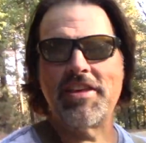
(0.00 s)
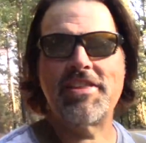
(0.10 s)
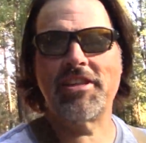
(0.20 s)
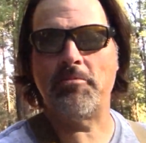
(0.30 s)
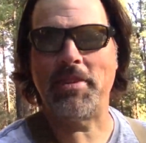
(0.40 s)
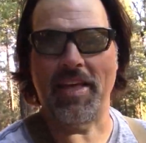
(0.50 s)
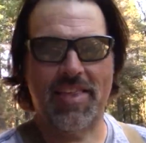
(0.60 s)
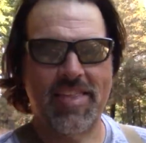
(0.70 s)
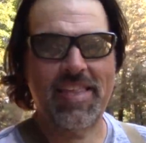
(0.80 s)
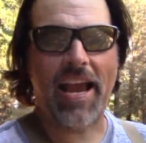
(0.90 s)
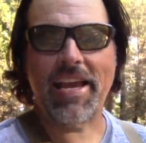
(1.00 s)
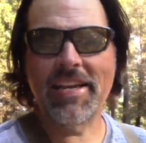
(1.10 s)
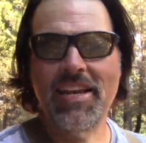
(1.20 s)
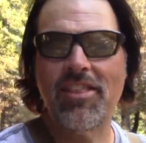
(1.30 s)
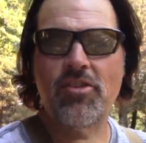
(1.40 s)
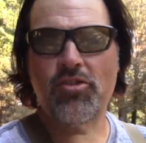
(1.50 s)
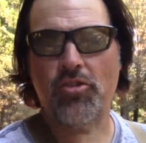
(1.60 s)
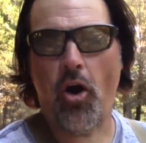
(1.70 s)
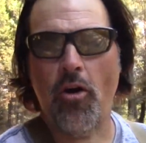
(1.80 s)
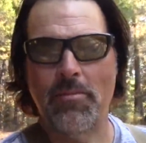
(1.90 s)
This is going to be the second
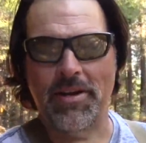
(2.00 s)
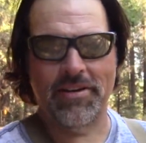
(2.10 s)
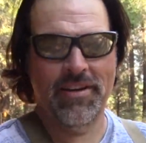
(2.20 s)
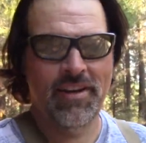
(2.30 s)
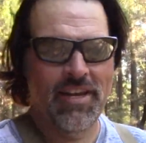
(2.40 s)
installment